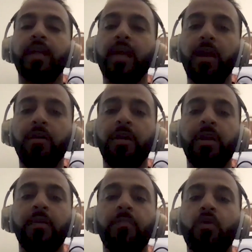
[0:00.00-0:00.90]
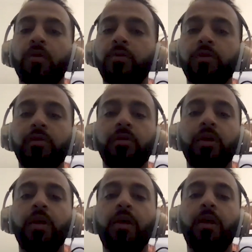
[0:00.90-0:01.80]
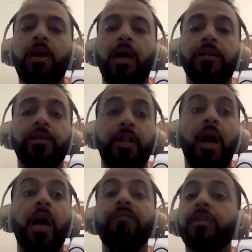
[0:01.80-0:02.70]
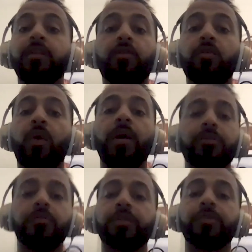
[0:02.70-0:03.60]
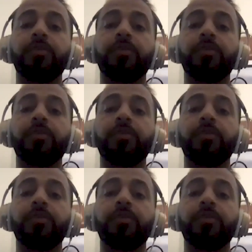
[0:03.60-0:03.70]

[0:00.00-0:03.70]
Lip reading: to carry, portable, and just not having to deal with wires, which is